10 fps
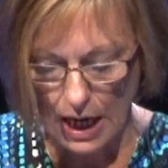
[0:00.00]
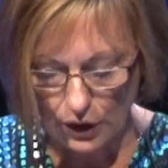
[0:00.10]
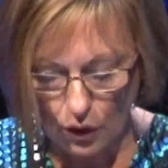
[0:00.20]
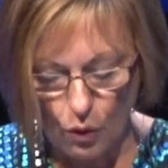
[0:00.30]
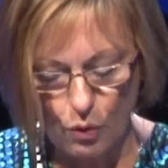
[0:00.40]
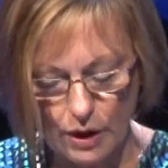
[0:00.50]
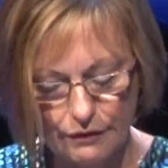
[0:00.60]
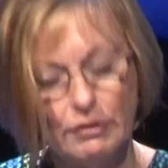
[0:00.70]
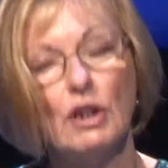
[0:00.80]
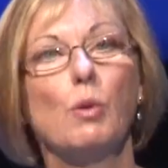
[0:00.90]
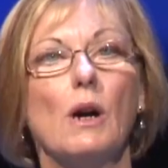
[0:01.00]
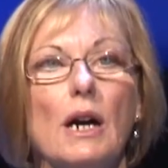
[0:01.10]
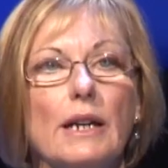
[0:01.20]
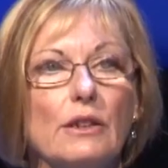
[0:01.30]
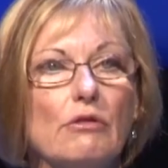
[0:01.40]
and all have
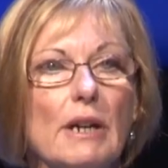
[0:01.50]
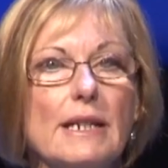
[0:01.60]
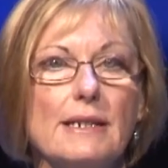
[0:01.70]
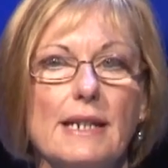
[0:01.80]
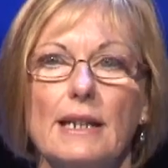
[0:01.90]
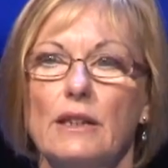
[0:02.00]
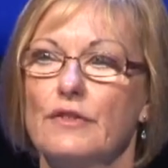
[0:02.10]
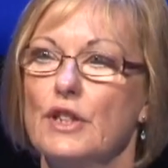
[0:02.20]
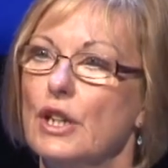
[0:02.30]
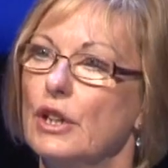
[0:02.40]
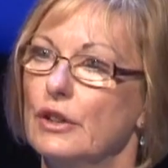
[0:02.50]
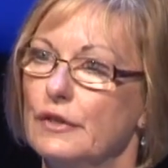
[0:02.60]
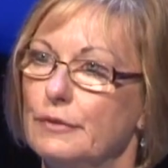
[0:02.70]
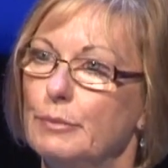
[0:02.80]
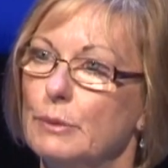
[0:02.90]
required a great deal of
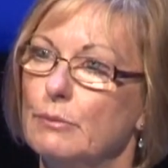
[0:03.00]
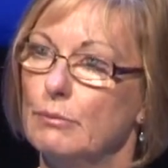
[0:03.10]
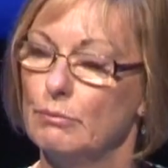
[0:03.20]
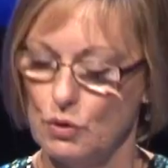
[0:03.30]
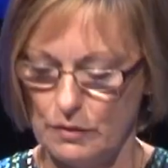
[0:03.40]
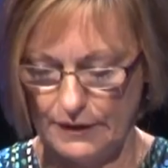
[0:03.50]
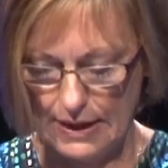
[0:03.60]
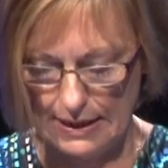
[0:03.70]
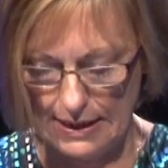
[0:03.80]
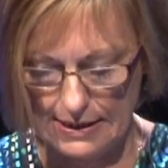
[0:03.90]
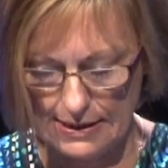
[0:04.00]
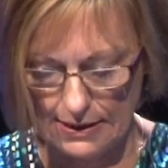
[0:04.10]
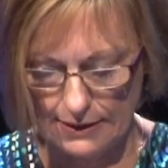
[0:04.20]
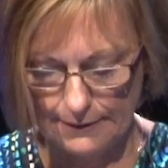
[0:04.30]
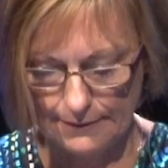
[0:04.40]
nerve, but more of that
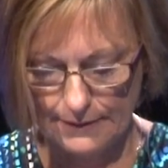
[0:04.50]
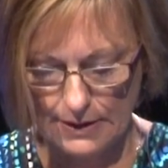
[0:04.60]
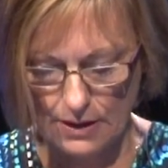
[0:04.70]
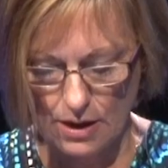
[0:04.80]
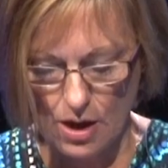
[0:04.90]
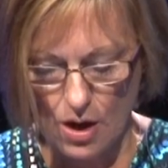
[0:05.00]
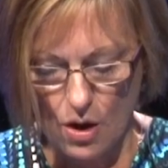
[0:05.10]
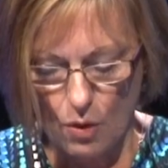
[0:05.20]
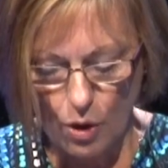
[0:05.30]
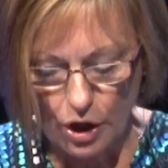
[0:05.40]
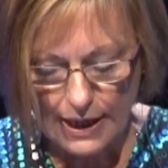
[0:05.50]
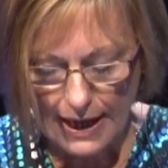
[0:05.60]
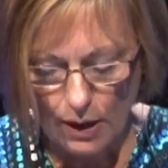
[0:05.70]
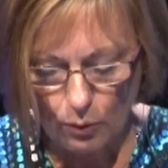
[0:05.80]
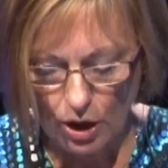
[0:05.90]
later. Working
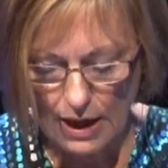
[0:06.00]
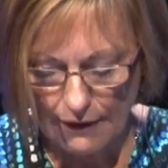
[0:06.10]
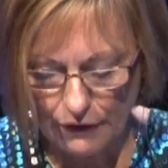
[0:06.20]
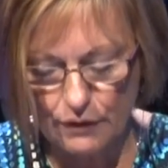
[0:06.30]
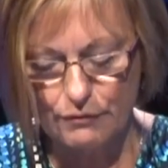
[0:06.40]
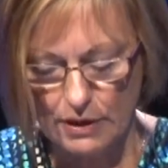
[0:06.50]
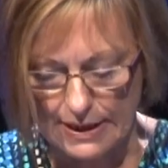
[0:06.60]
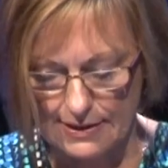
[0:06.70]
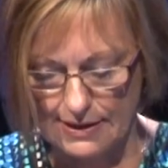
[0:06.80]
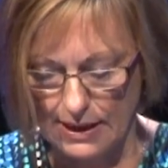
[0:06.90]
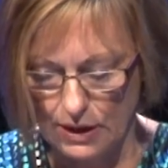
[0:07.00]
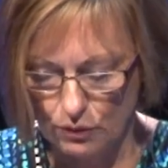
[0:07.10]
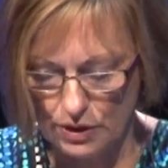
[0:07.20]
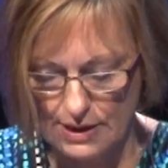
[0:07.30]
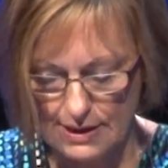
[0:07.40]
out what level of risk in
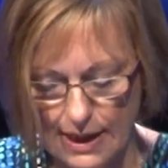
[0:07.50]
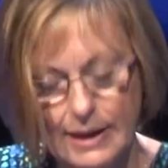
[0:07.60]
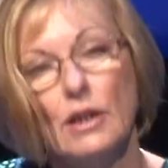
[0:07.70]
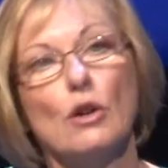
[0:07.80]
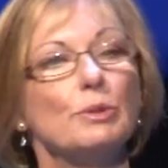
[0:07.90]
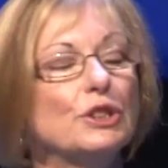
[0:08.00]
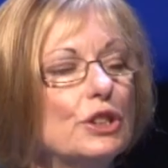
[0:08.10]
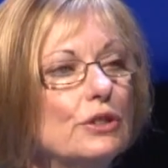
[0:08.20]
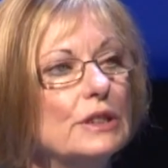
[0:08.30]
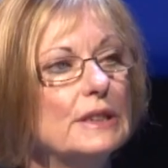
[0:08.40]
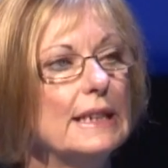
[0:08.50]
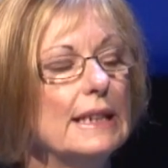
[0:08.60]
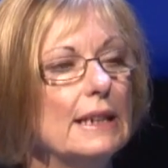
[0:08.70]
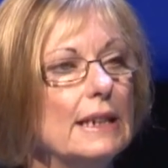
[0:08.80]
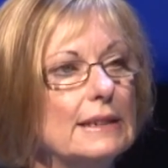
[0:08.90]
order to take an
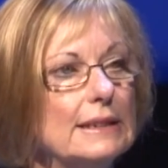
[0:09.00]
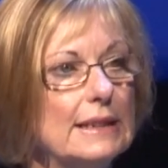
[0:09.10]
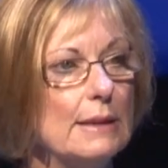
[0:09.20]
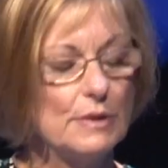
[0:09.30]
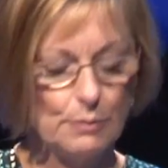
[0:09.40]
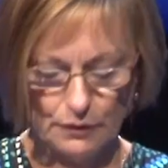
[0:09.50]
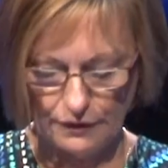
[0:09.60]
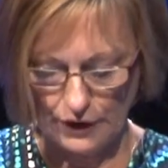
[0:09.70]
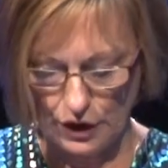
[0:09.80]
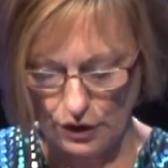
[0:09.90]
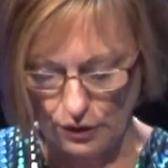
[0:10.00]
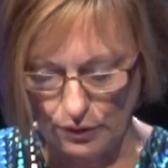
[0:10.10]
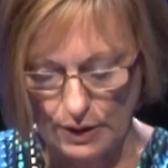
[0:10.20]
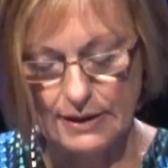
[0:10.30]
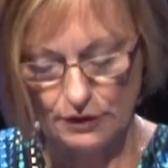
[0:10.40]
opportunity is acceptable for
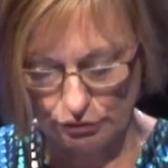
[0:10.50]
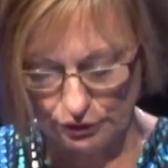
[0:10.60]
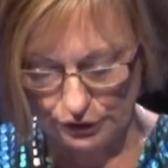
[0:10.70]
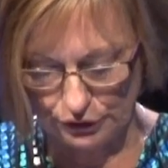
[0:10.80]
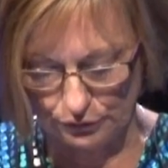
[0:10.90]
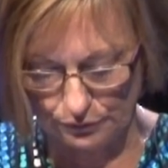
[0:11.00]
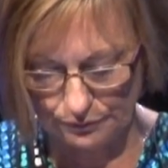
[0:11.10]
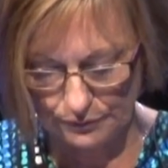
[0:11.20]
you is crucial.